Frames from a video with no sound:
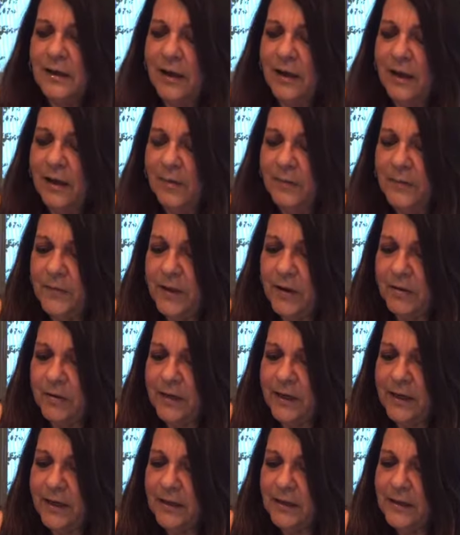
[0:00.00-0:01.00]

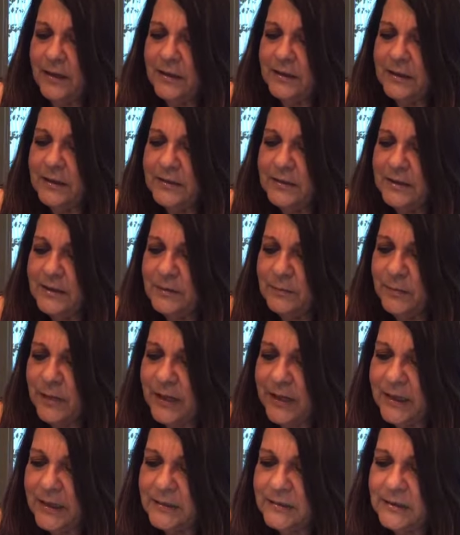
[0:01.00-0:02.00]
Okay. This is
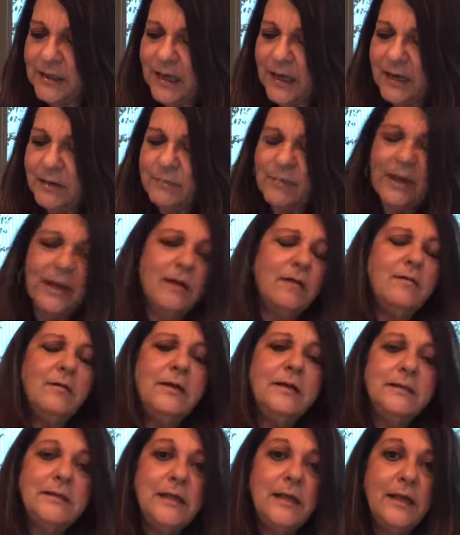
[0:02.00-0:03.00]
my time now
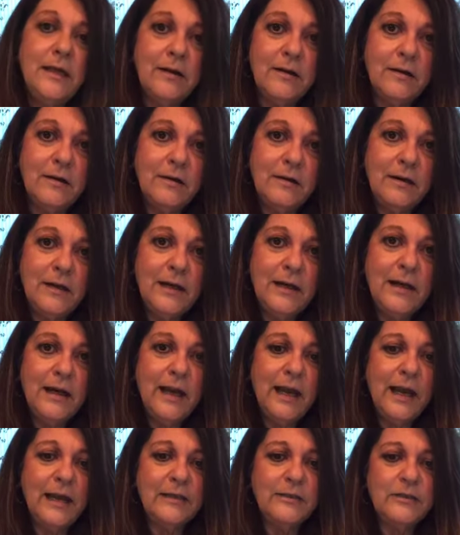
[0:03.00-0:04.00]
is here.
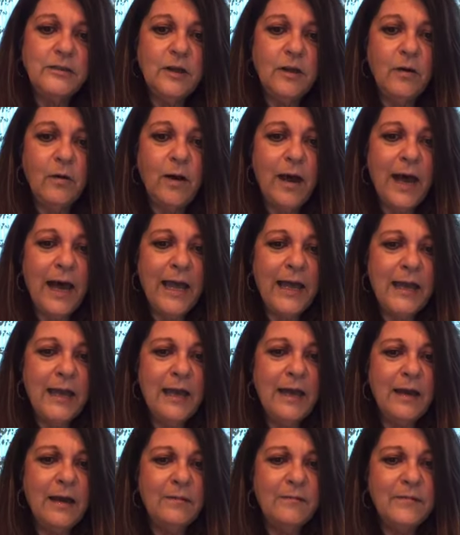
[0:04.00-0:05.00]
And so I
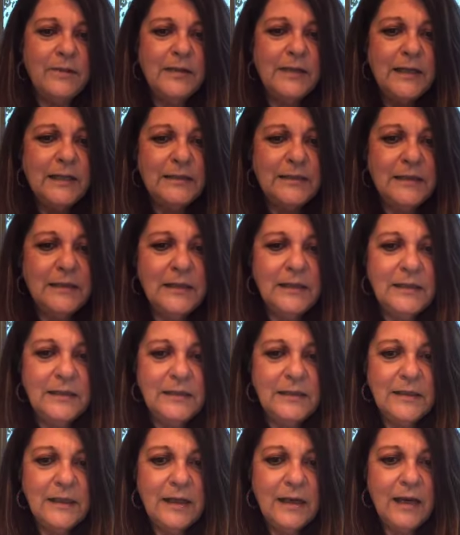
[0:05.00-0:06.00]
am, that's
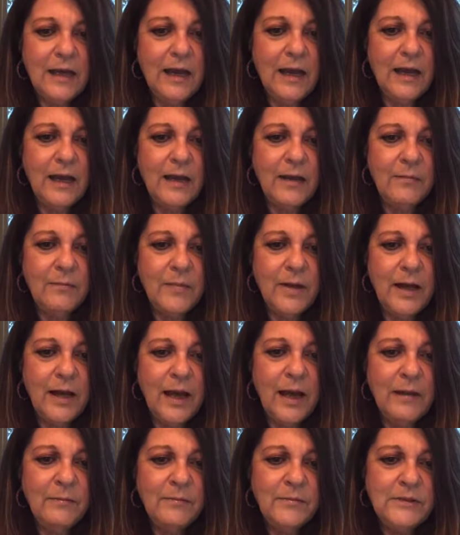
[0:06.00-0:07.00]
it. I'm
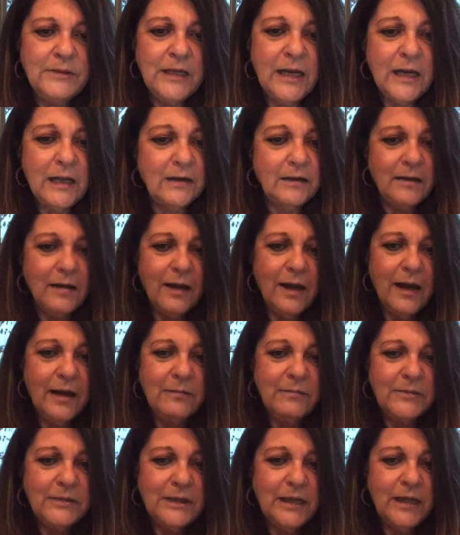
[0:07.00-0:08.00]
done.
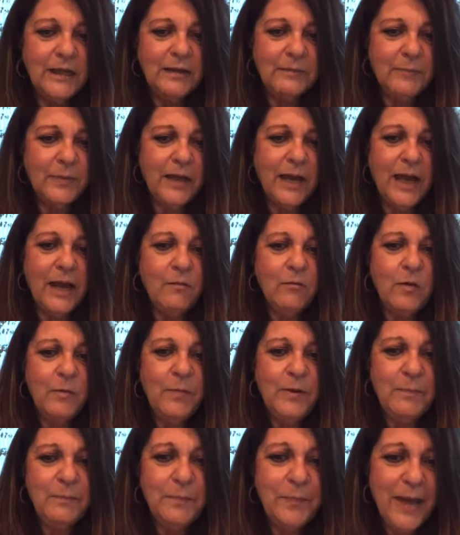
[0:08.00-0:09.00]
I'm done, but I will
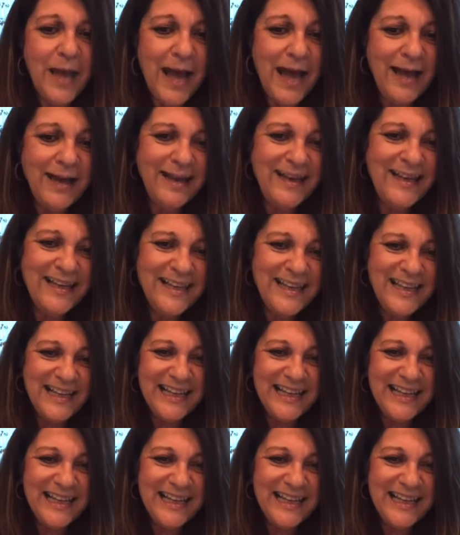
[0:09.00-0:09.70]
be back.